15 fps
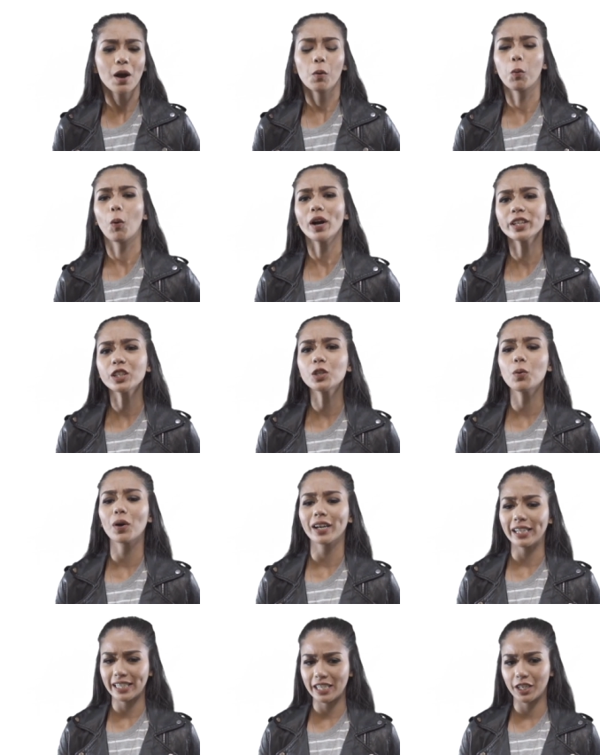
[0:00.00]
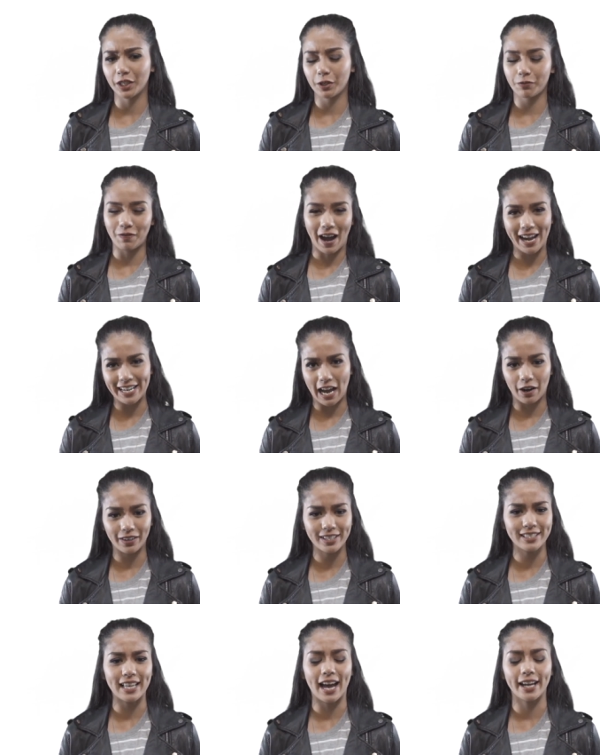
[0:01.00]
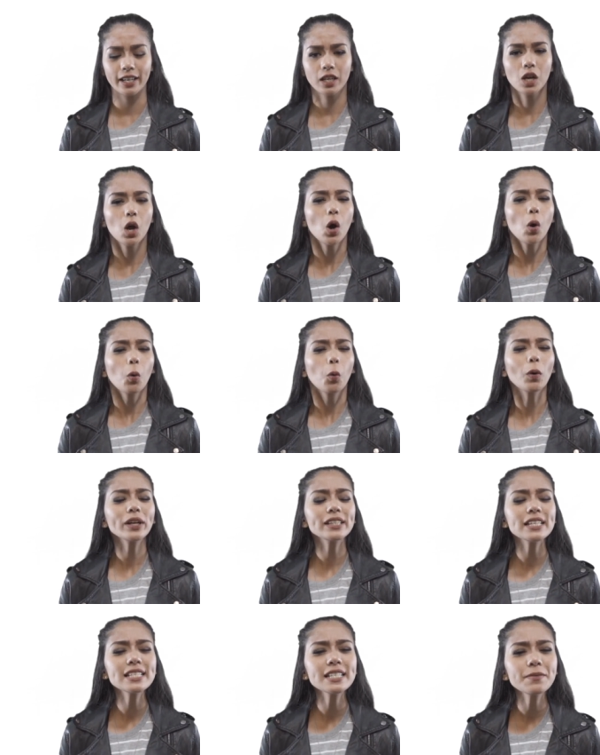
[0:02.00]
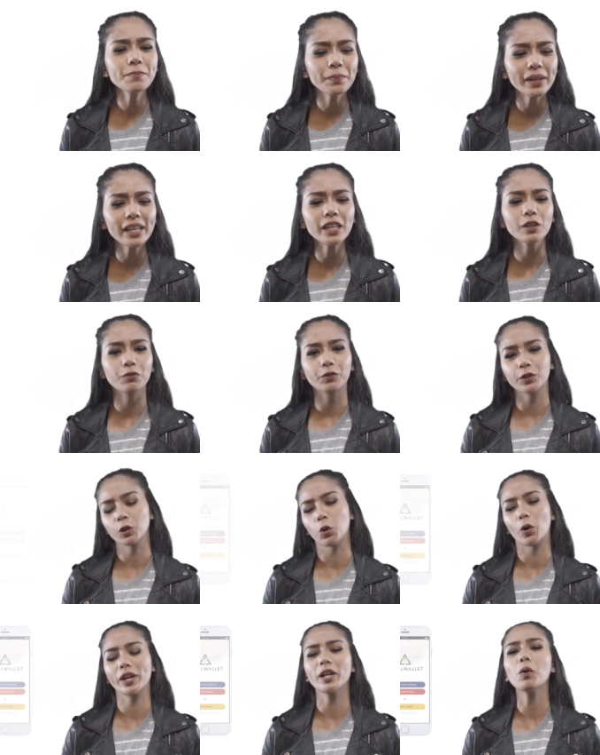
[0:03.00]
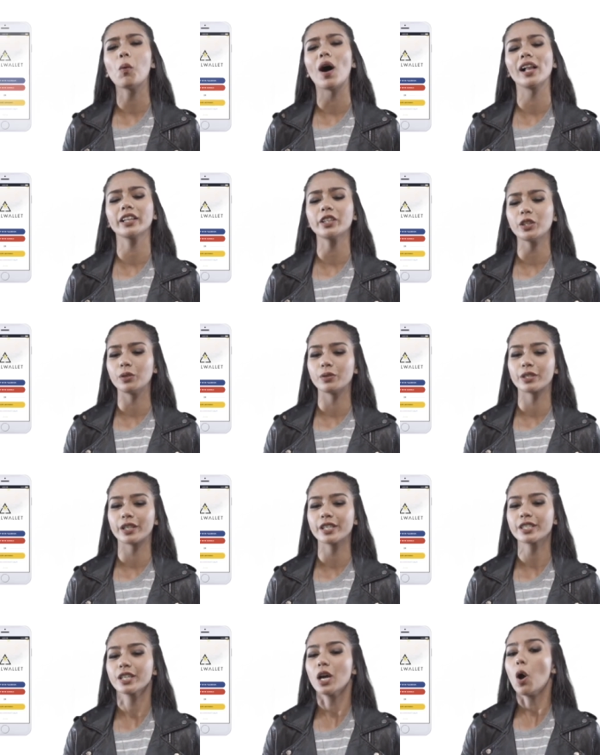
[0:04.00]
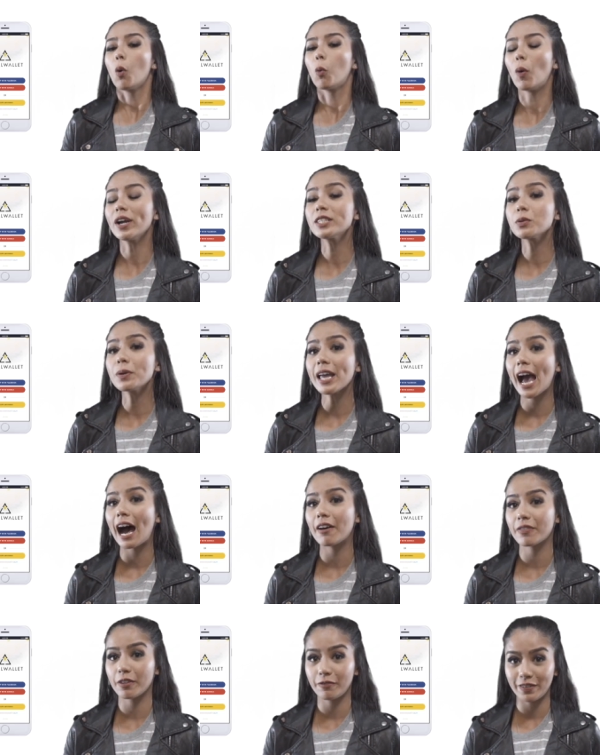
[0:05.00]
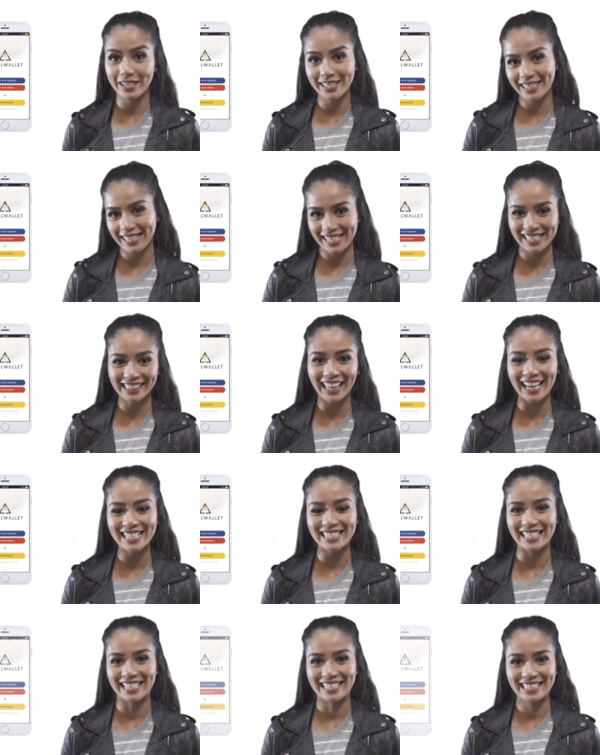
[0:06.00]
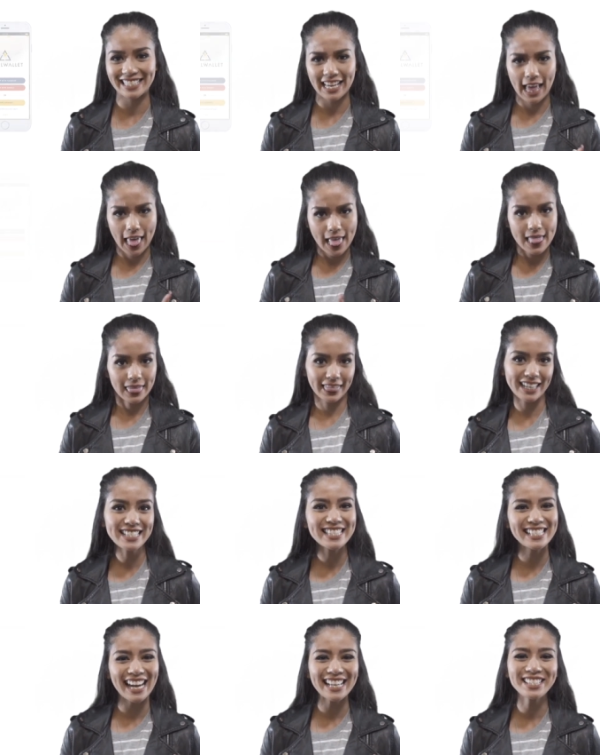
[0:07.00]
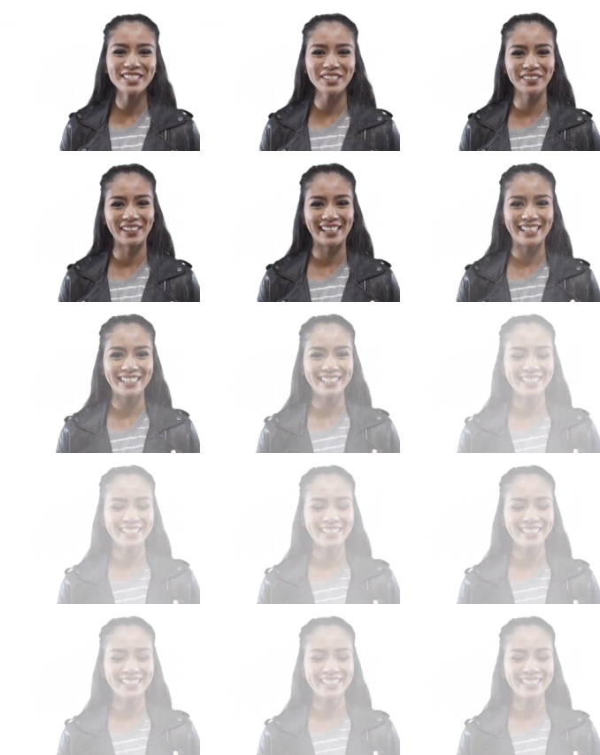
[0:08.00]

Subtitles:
what you are eager to find out is that, what does it mean for Loyal Wallet users once we have the VCE license? Let's get to it.